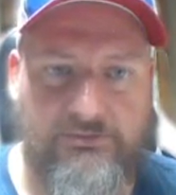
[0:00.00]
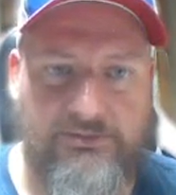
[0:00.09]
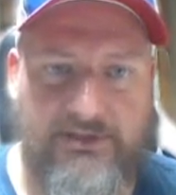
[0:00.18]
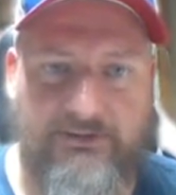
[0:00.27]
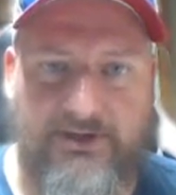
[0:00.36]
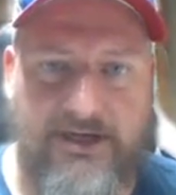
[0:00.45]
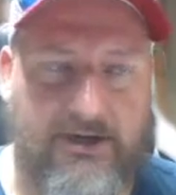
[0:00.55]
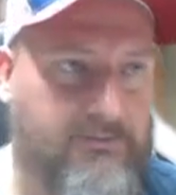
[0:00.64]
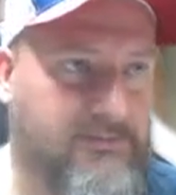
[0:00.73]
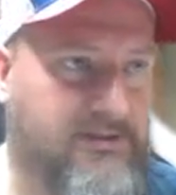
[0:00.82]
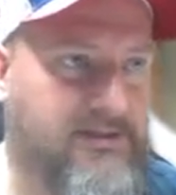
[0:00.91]
there we
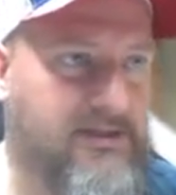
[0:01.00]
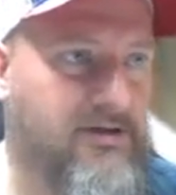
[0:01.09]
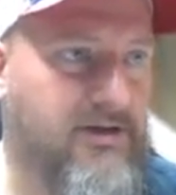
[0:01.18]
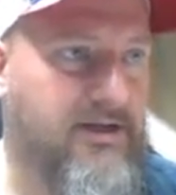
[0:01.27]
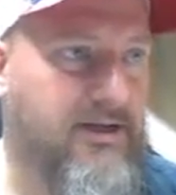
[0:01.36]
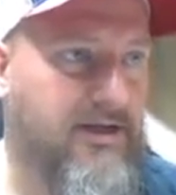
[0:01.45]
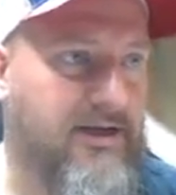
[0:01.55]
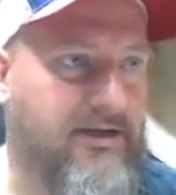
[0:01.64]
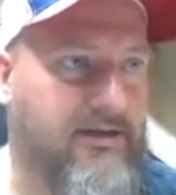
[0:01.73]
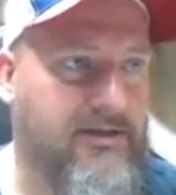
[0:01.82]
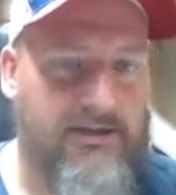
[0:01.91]
go.
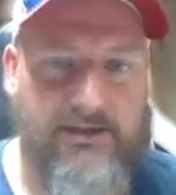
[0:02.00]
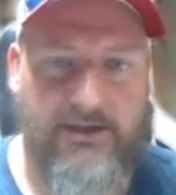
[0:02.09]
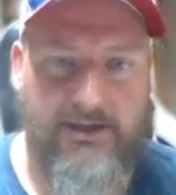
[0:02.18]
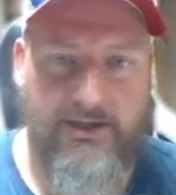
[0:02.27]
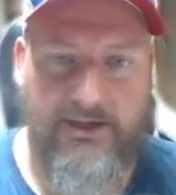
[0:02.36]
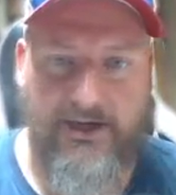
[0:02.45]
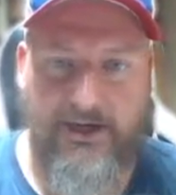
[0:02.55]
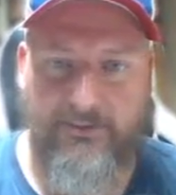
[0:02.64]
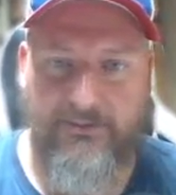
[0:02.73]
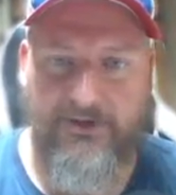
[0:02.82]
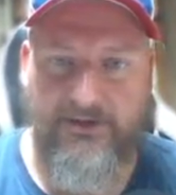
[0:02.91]
Okay, and
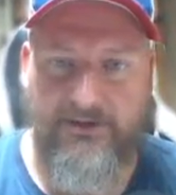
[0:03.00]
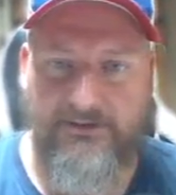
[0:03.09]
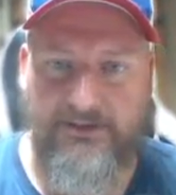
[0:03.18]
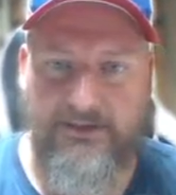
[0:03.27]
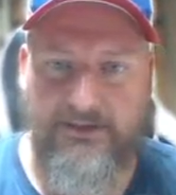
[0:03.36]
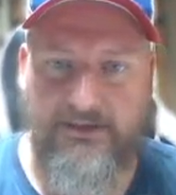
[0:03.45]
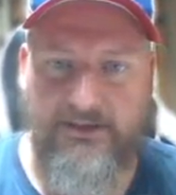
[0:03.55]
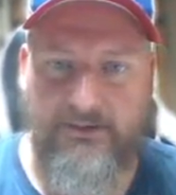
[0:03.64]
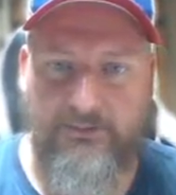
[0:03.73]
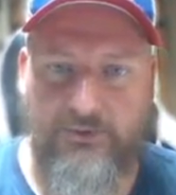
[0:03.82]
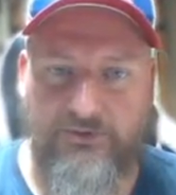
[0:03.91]
I'm gonna
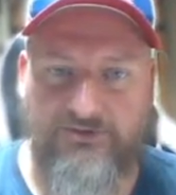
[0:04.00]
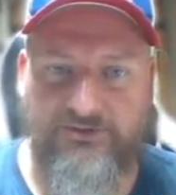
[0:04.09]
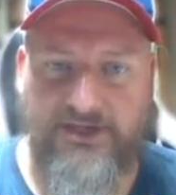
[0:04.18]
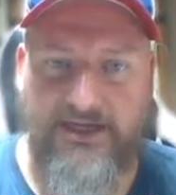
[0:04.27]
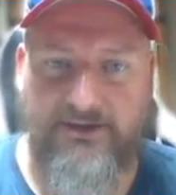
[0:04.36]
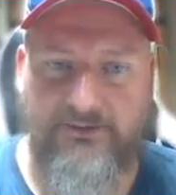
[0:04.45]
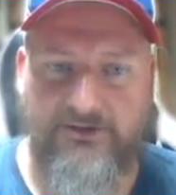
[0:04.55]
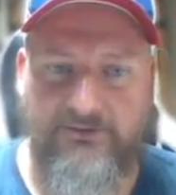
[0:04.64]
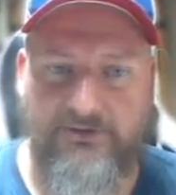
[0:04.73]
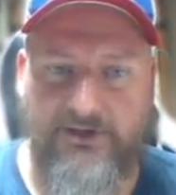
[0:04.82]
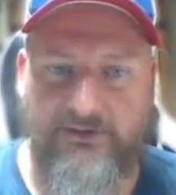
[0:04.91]
pull this one down because
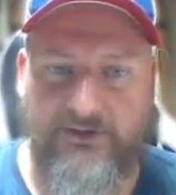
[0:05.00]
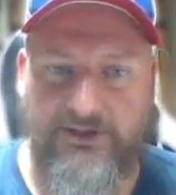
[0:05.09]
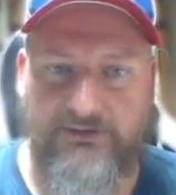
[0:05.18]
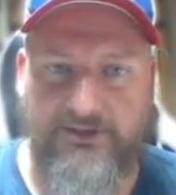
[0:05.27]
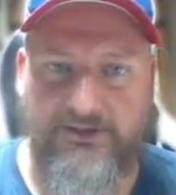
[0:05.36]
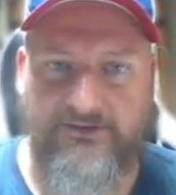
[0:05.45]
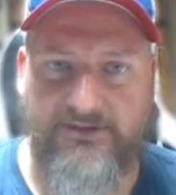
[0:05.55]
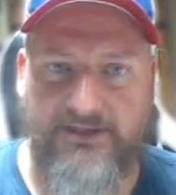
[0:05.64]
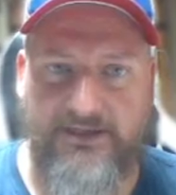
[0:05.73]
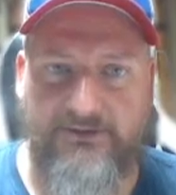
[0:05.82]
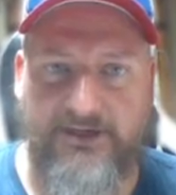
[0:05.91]
we really don't need to
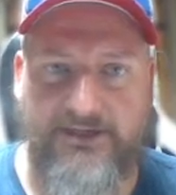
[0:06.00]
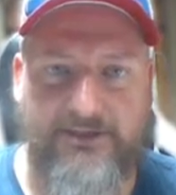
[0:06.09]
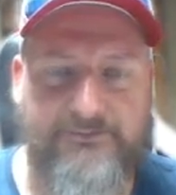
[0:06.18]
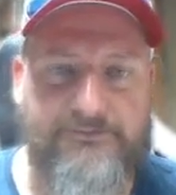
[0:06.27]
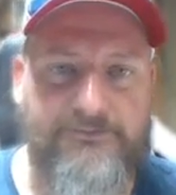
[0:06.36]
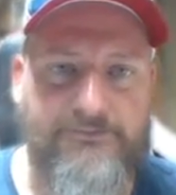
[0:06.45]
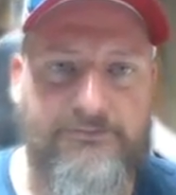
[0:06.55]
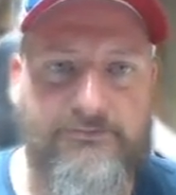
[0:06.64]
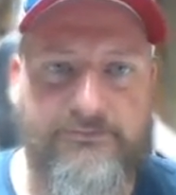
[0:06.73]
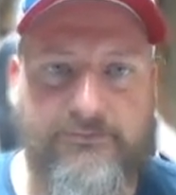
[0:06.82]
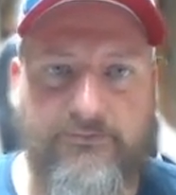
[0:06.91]
see that right now.
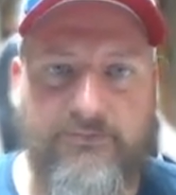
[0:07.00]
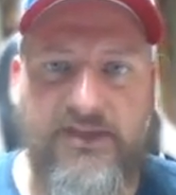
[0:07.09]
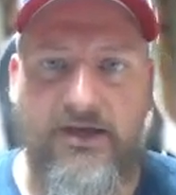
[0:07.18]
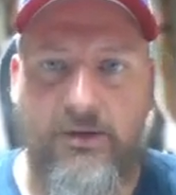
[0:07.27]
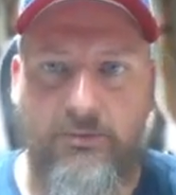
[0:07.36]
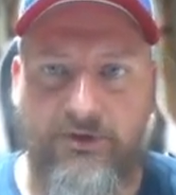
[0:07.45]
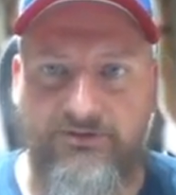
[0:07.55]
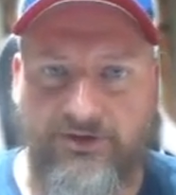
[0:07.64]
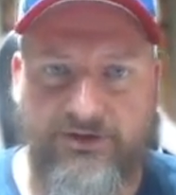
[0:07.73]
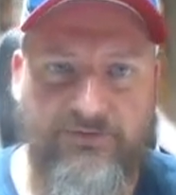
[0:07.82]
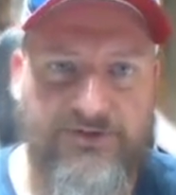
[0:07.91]
Homework
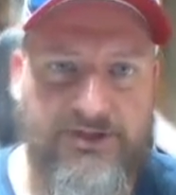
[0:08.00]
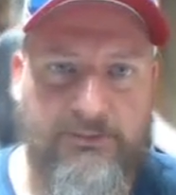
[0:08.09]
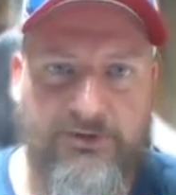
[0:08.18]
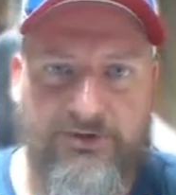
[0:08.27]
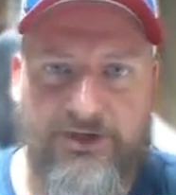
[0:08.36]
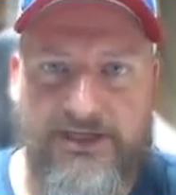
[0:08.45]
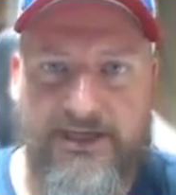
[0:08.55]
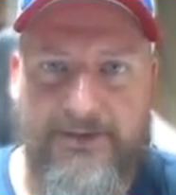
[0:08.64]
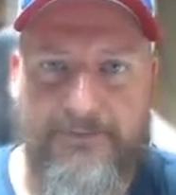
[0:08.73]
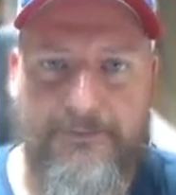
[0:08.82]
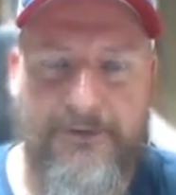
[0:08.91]
solution for number
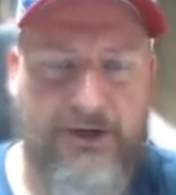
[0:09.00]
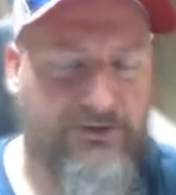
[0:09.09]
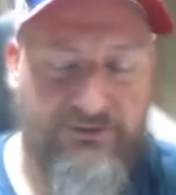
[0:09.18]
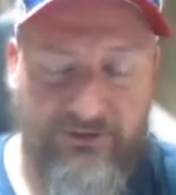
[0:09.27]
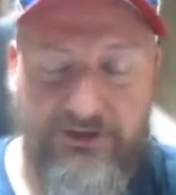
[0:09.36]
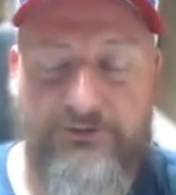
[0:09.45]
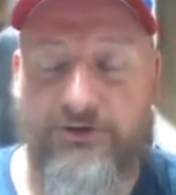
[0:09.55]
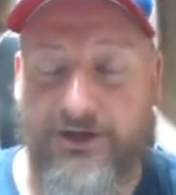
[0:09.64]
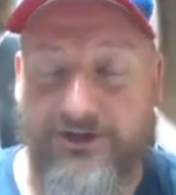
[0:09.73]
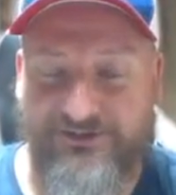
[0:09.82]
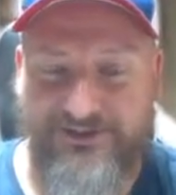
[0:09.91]
38, or sorry,
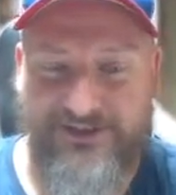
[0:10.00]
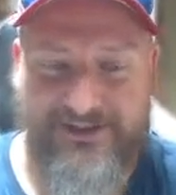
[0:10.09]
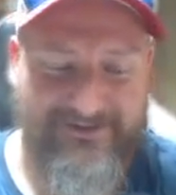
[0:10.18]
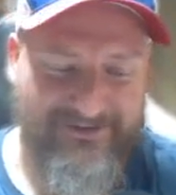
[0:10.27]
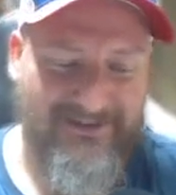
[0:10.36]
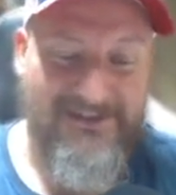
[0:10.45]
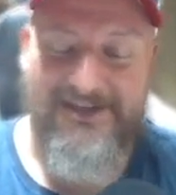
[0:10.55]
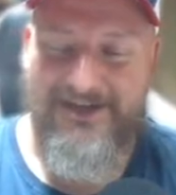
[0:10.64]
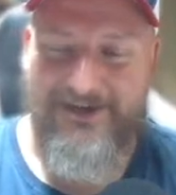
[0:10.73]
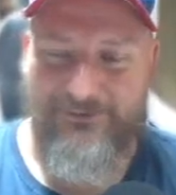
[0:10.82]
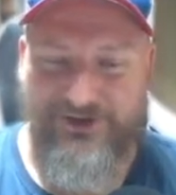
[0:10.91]
36.
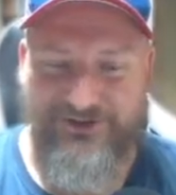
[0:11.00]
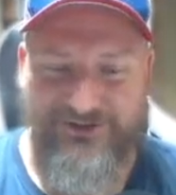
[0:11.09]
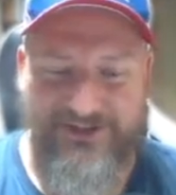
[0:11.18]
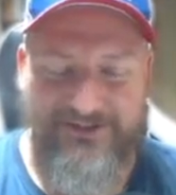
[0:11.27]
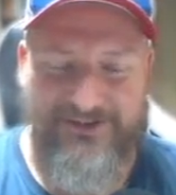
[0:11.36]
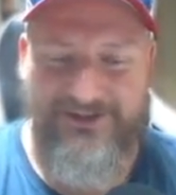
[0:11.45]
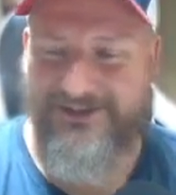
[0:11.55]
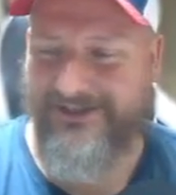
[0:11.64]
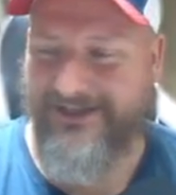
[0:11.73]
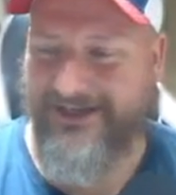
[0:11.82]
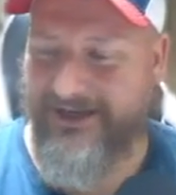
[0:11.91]
I'm rushing things here.
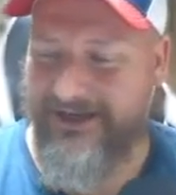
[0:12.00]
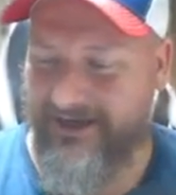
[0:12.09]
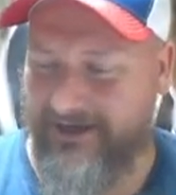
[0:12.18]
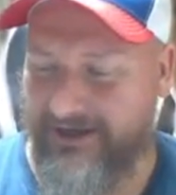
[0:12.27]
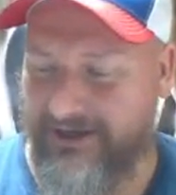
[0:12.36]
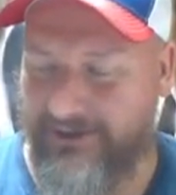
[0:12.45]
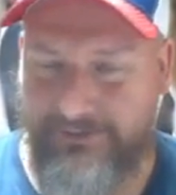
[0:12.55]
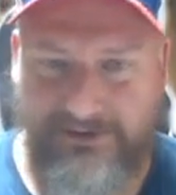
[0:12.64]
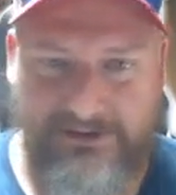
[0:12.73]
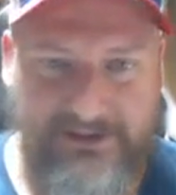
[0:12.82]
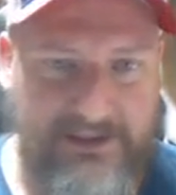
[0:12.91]

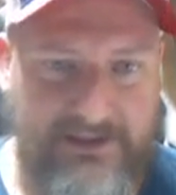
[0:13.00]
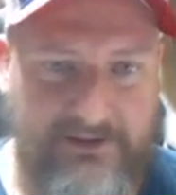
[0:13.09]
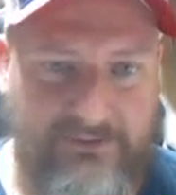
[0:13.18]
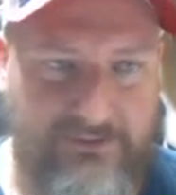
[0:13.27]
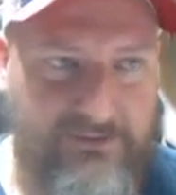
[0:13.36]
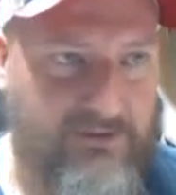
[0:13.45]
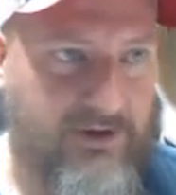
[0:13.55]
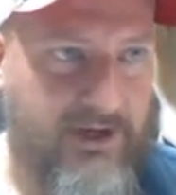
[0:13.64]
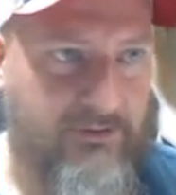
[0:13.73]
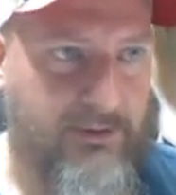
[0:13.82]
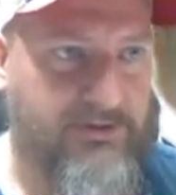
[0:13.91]
And sorry,
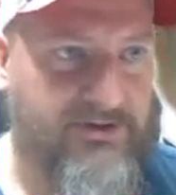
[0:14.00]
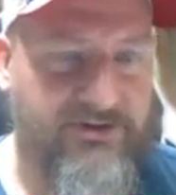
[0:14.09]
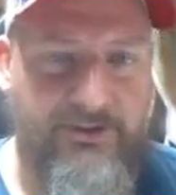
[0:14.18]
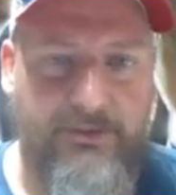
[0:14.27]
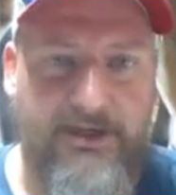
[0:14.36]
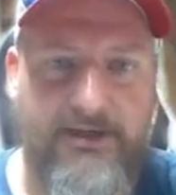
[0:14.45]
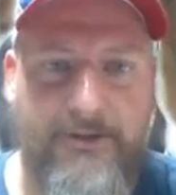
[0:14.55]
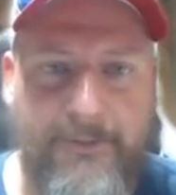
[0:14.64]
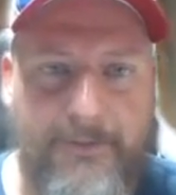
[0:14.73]
I gotta reposition the mic.